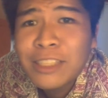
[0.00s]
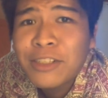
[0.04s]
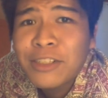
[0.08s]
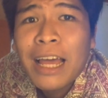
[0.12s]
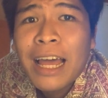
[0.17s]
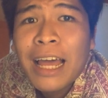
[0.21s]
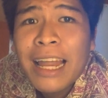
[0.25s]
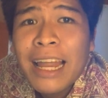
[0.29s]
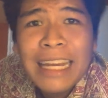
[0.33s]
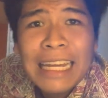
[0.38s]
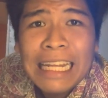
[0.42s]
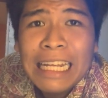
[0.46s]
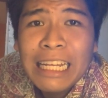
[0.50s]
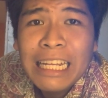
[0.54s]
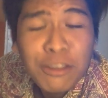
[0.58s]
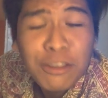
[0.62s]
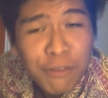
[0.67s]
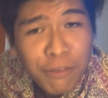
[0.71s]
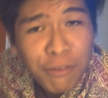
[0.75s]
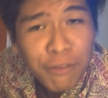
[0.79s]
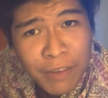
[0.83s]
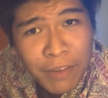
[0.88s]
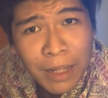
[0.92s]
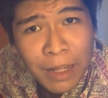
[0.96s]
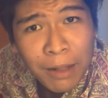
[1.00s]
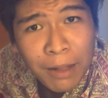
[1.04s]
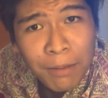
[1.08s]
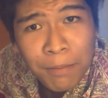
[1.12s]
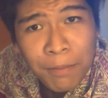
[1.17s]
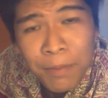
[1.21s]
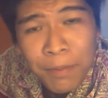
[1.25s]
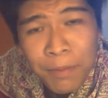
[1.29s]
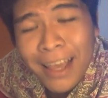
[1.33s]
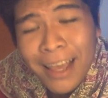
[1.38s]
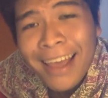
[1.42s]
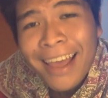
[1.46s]
So I need to
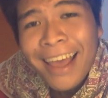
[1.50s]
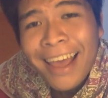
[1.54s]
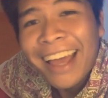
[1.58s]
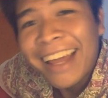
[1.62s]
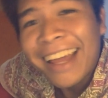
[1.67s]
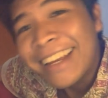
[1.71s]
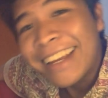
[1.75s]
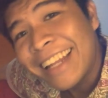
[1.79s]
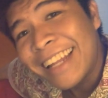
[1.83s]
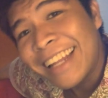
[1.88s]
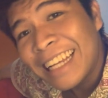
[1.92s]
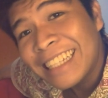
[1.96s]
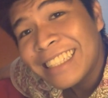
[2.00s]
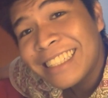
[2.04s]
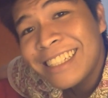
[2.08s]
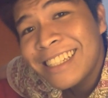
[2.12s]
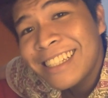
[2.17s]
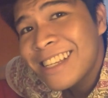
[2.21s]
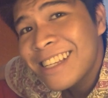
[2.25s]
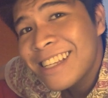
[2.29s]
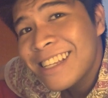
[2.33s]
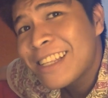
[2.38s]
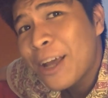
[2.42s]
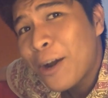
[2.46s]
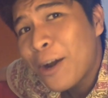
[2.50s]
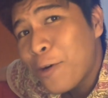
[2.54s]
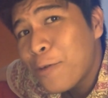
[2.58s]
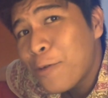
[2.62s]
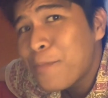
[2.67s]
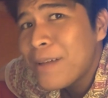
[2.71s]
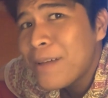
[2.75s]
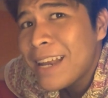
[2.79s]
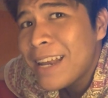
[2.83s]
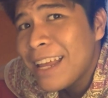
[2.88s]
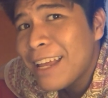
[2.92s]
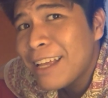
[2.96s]
film and yes, this is the
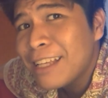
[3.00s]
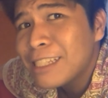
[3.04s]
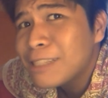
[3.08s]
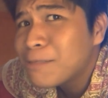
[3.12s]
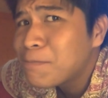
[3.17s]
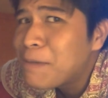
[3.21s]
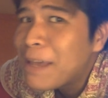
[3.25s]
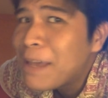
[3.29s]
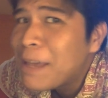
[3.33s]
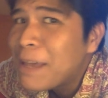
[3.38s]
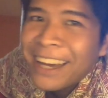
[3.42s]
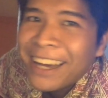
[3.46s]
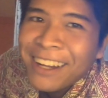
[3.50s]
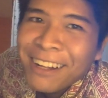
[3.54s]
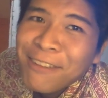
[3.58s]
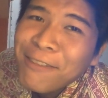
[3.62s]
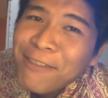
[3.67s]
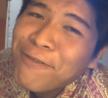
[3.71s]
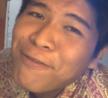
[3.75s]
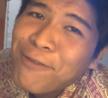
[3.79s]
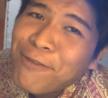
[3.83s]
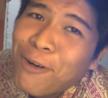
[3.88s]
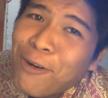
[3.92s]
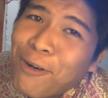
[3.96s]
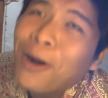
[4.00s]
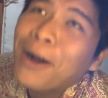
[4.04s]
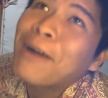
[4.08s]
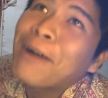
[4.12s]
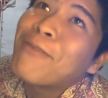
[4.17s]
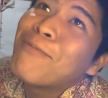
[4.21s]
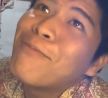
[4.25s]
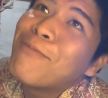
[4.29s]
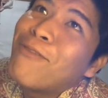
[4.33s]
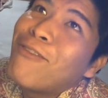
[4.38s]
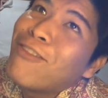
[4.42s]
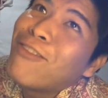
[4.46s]
opening spiel
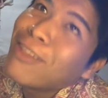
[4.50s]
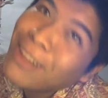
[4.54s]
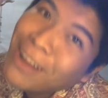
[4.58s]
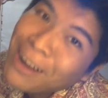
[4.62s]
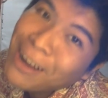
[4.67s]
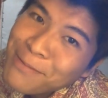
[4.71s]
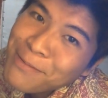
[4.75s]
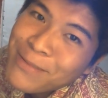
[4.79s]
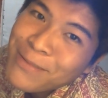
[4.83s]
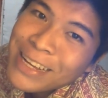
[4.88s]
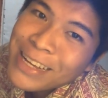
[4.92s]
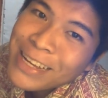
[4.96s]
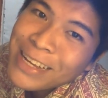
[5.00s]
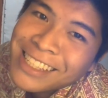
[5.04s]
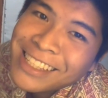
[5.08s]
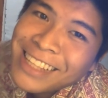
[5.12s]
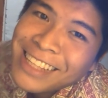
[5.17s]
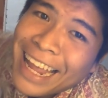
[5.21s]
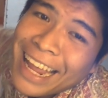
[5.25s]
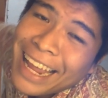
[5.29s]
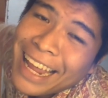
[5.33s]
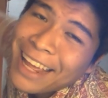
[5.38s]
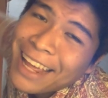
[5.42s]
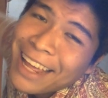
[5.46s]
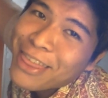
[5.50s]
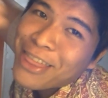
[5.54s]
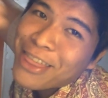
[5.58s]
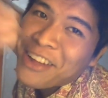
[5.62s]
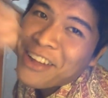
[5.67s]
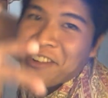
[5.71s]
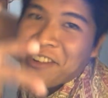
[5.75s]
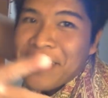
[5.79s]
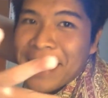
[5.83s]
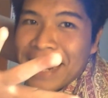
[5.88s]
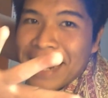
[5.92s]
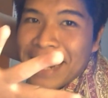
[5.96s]
for Vlogmas day
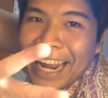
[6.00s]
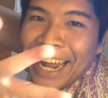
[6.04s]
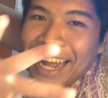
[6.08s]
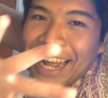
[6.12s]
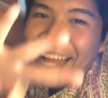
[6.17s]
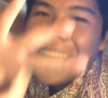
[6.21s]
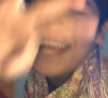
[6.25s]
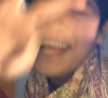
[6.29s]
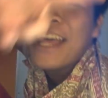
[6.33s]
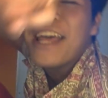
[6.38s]
3.